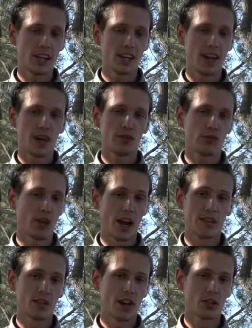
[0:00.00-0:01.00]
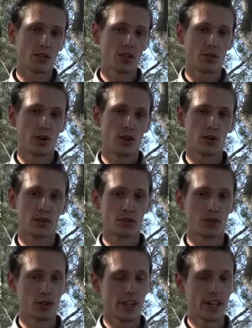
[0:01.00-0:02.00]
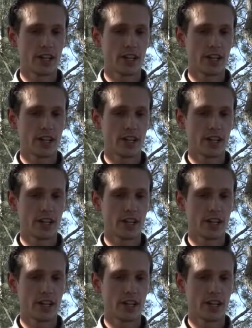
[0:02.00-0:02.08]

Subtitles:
down 5 times in a row from 3